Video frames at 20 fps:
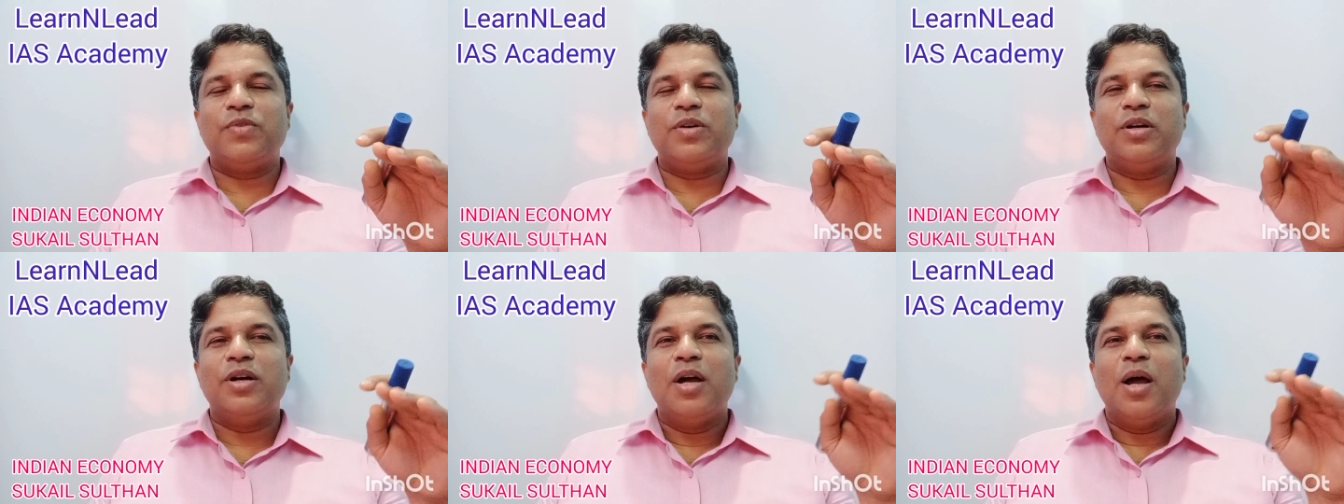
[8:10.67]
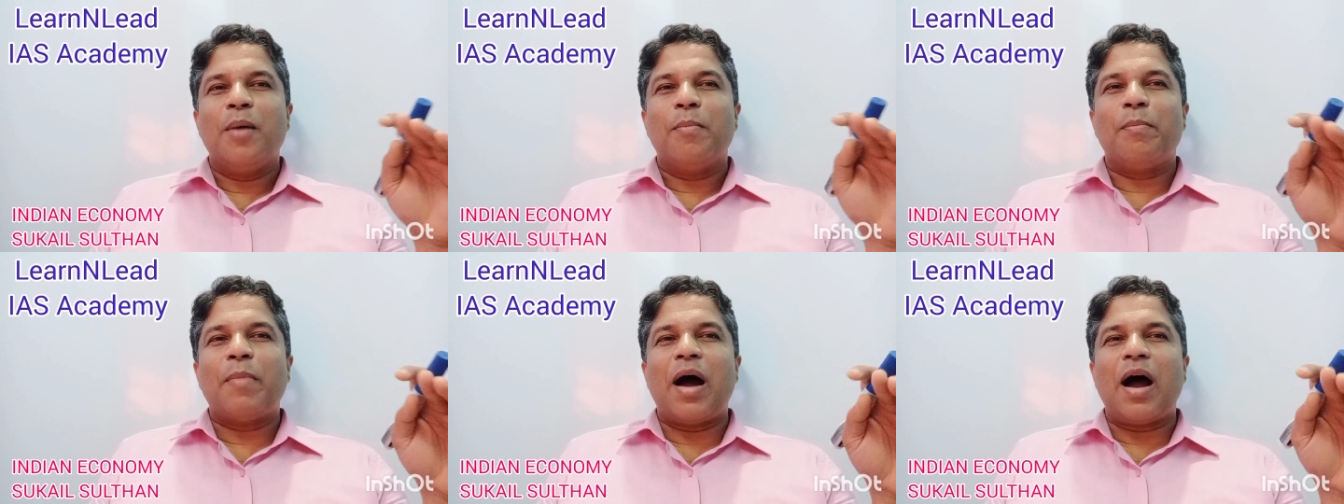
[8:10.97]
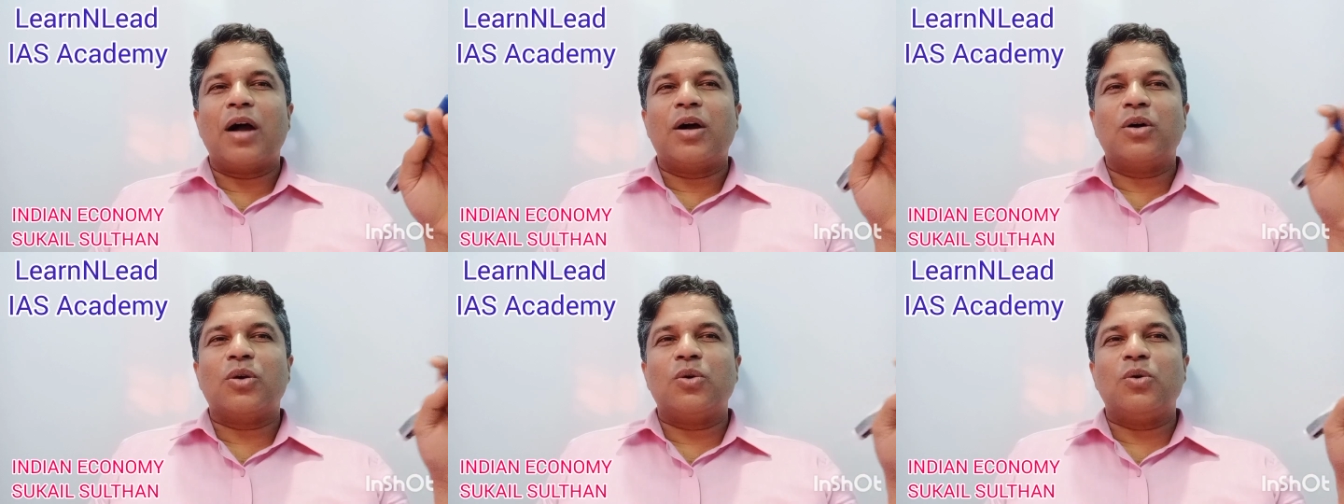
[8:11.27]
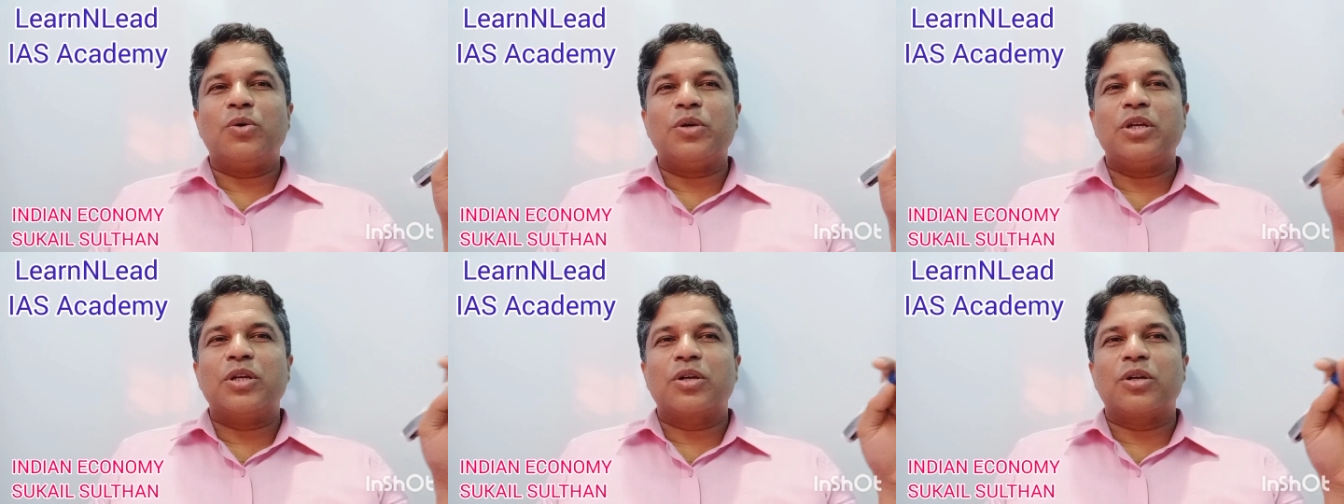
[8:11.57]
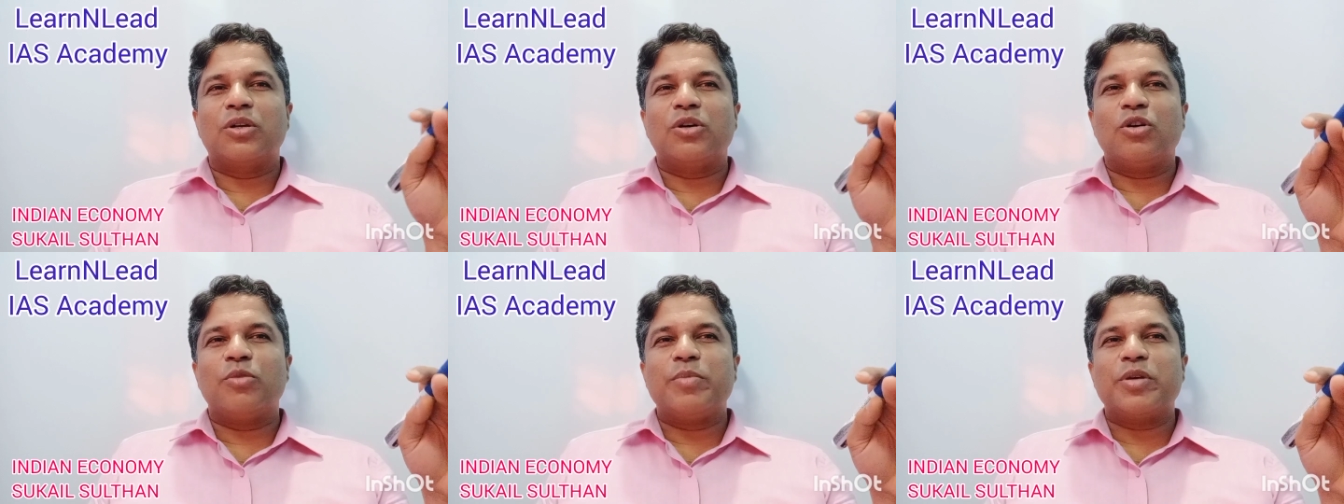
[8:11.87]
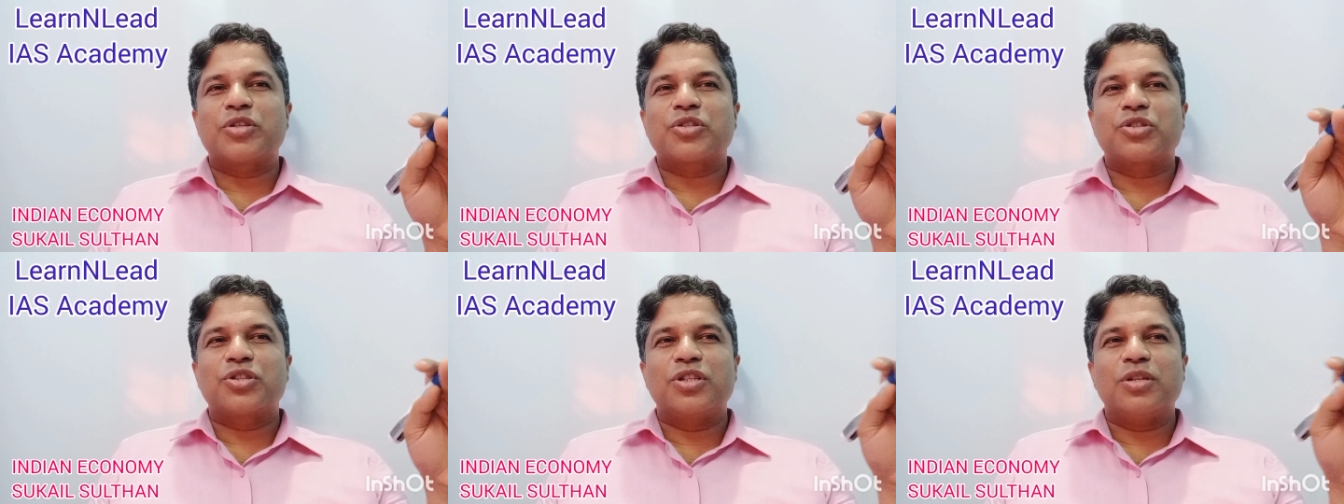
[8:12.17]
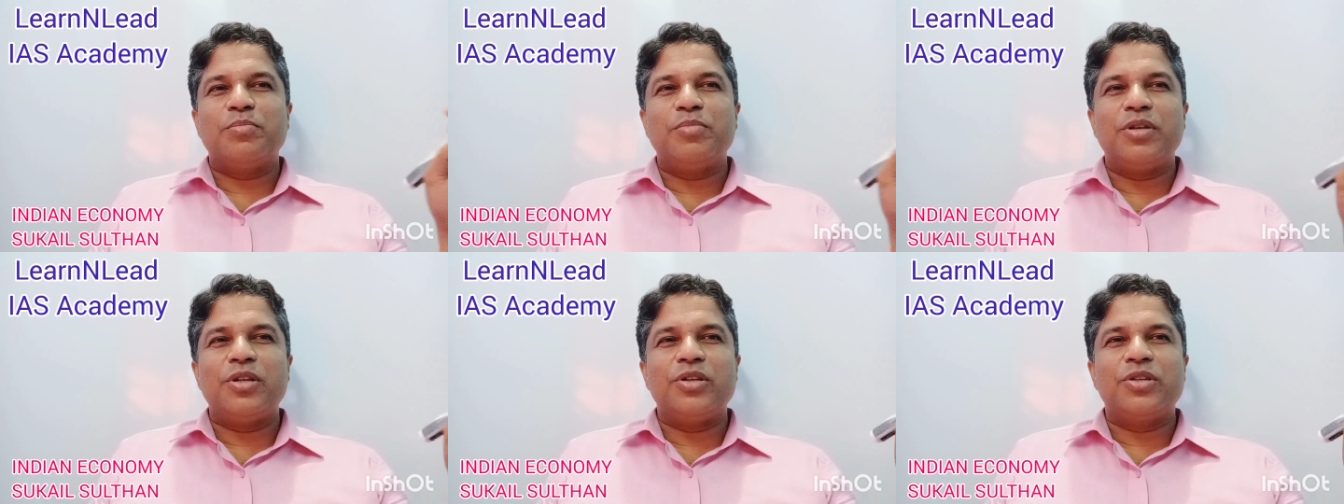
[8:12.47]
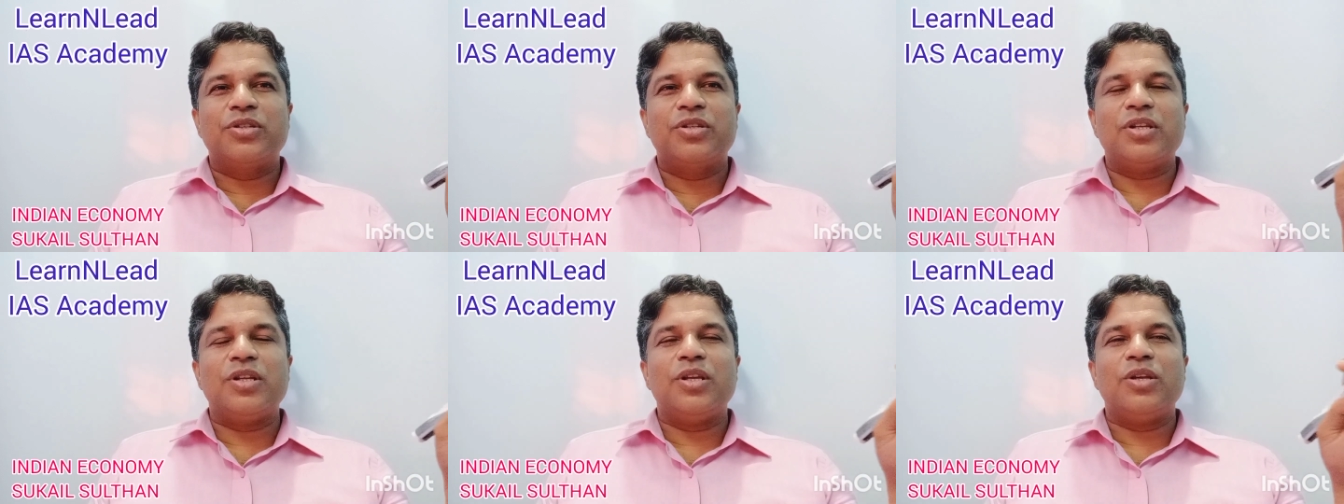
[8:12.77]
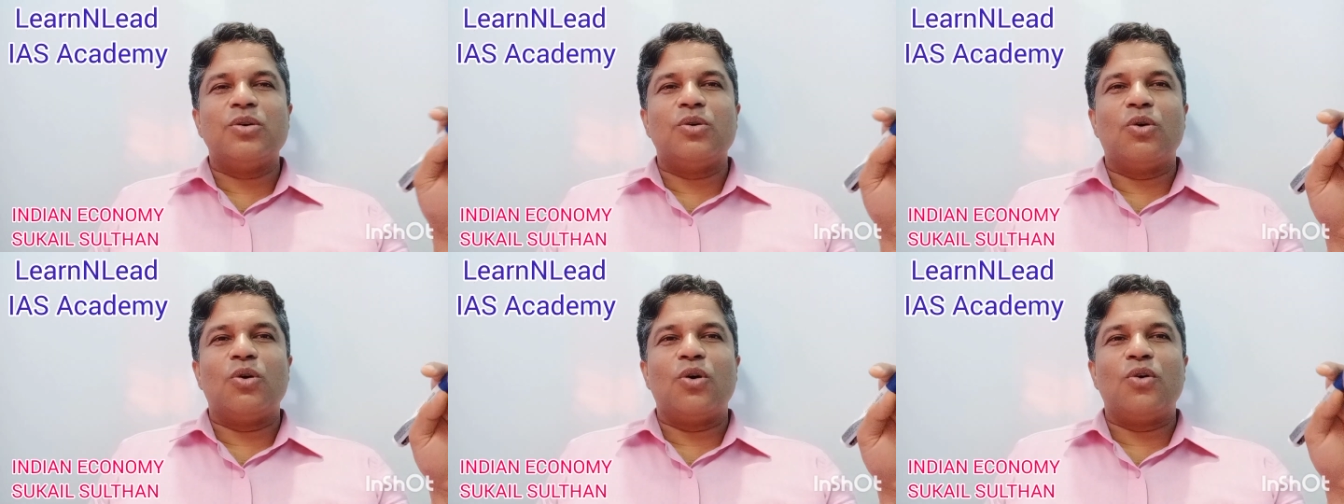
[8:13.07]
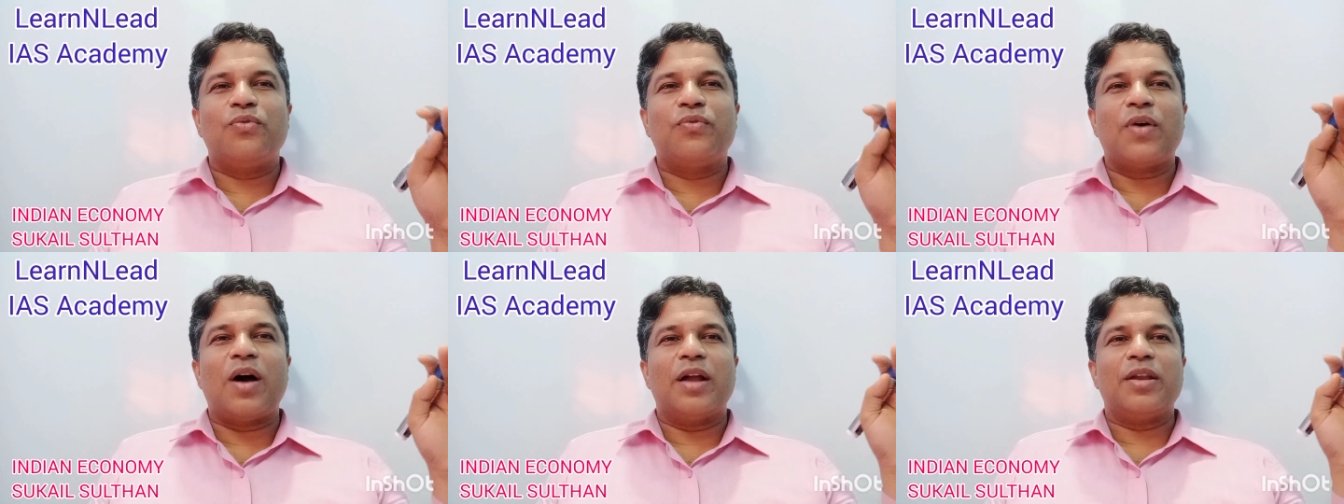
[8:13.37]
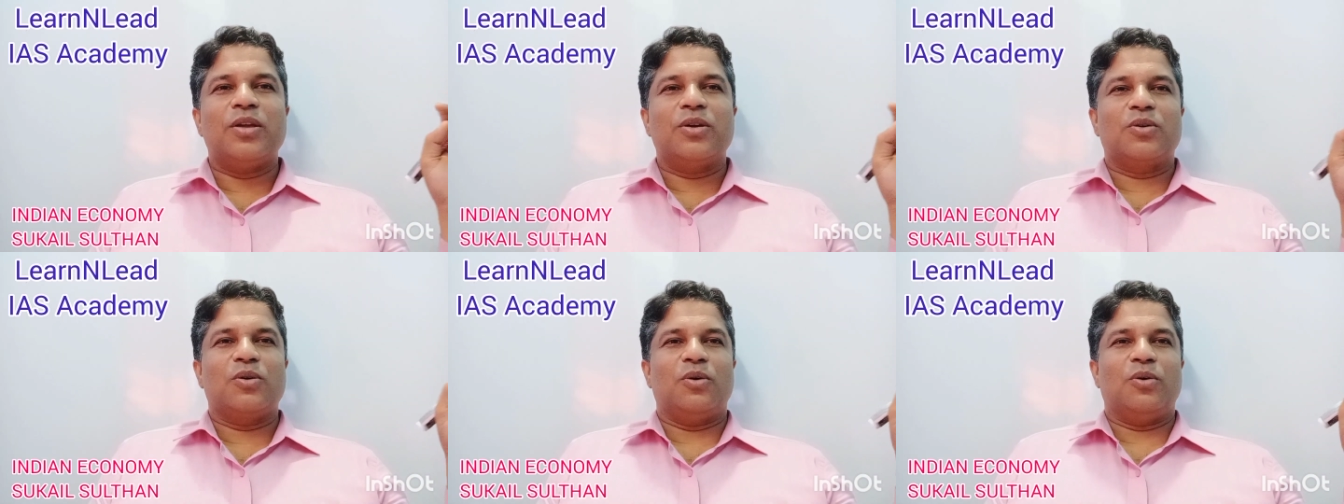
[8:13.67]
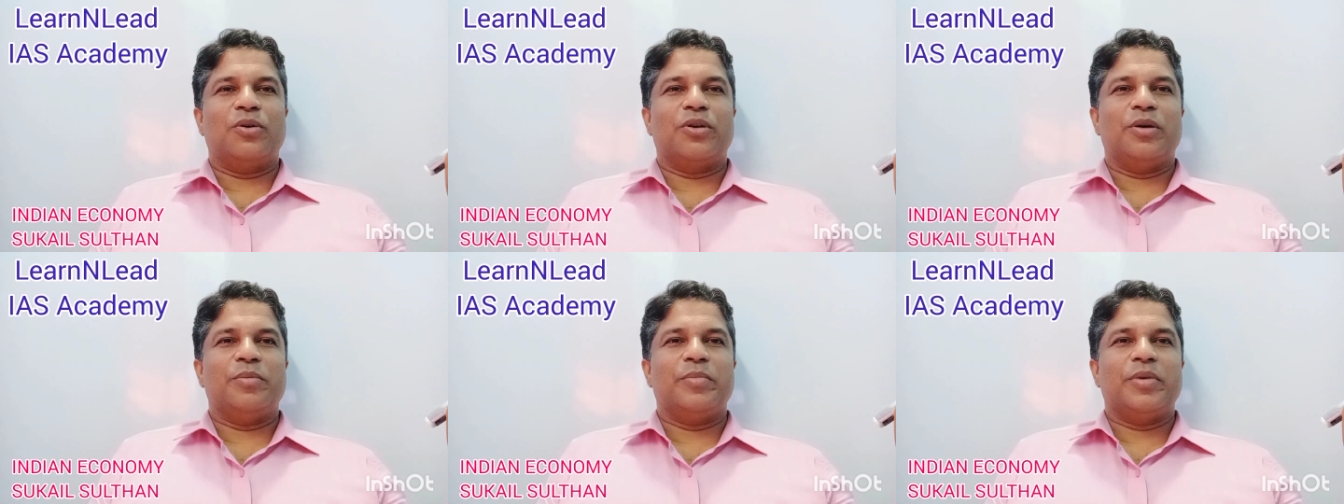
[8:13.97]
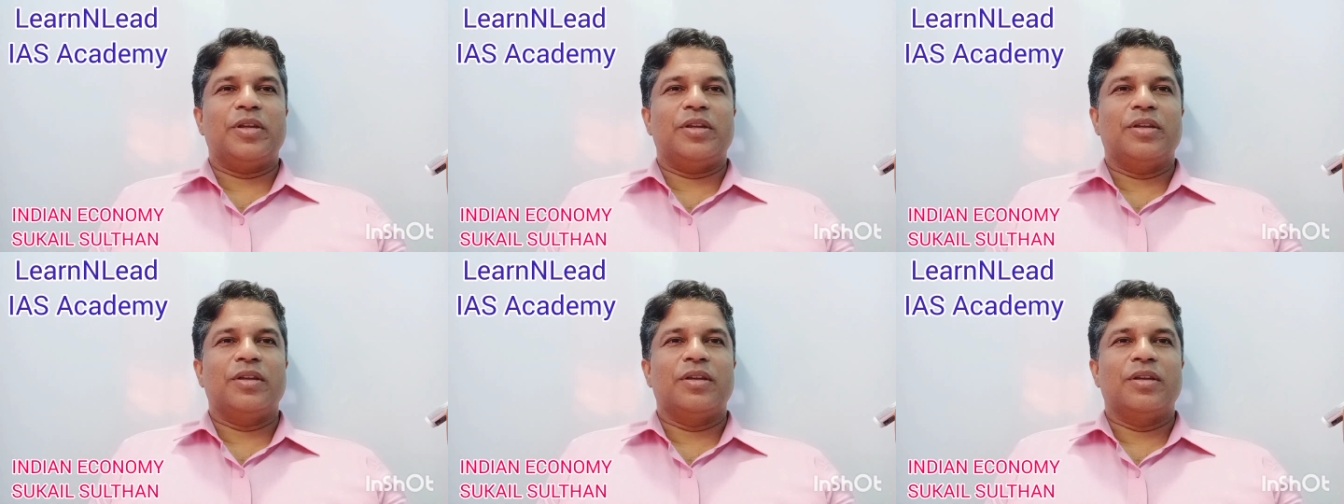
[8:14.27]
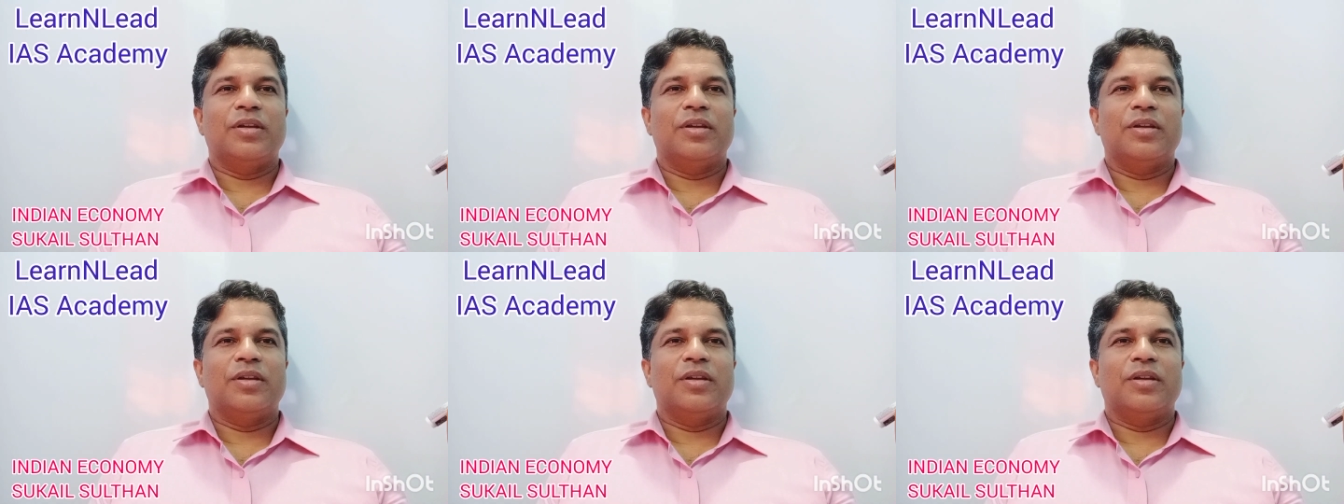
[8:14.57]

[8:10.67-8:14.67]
macroeconomic stability of an economy: